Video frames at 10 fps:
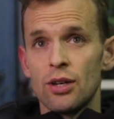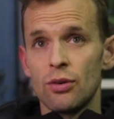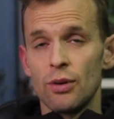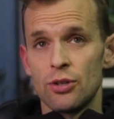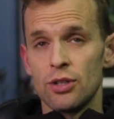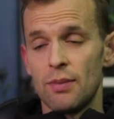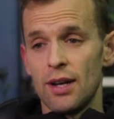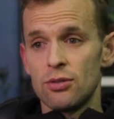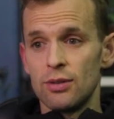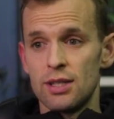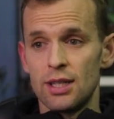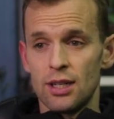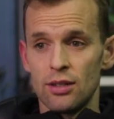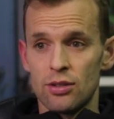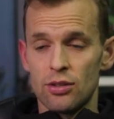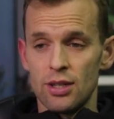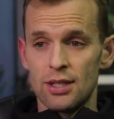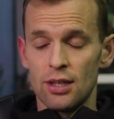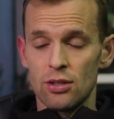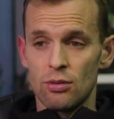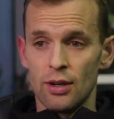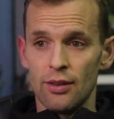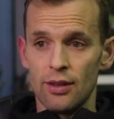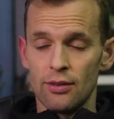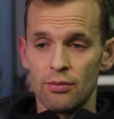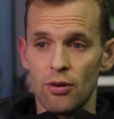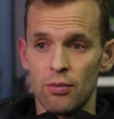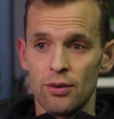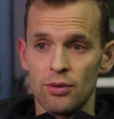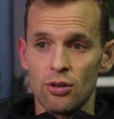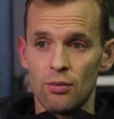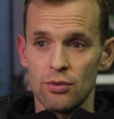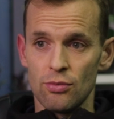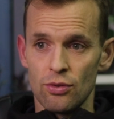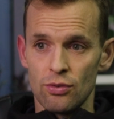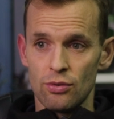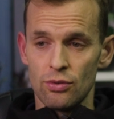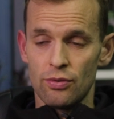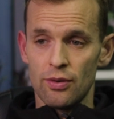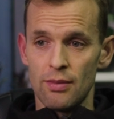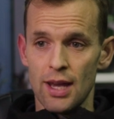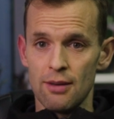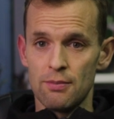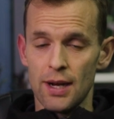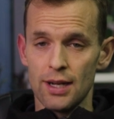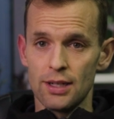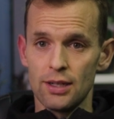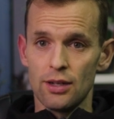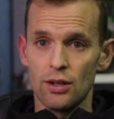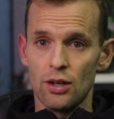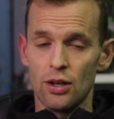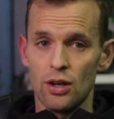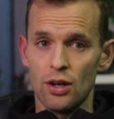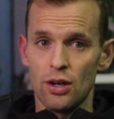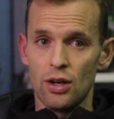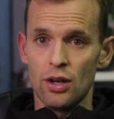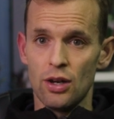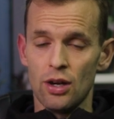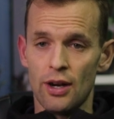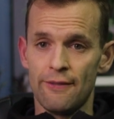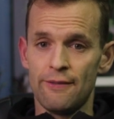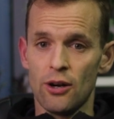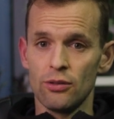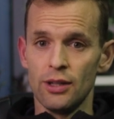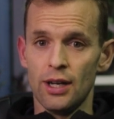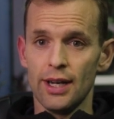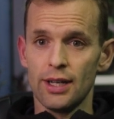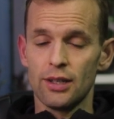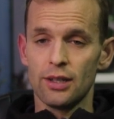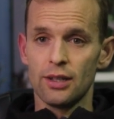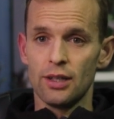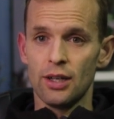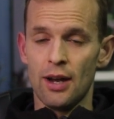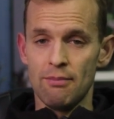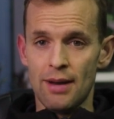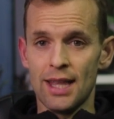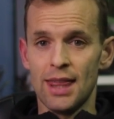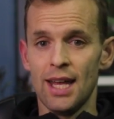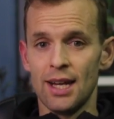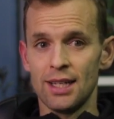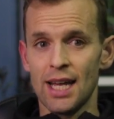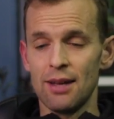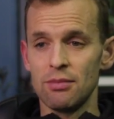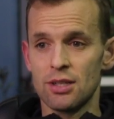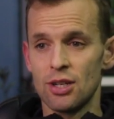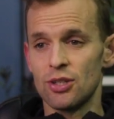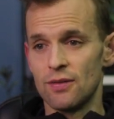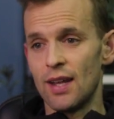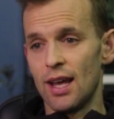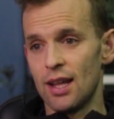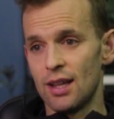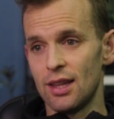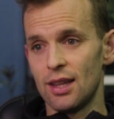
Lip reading: which was about 30 seconds quicker than probably was optimal for me, but I felt like I made that in-game decision that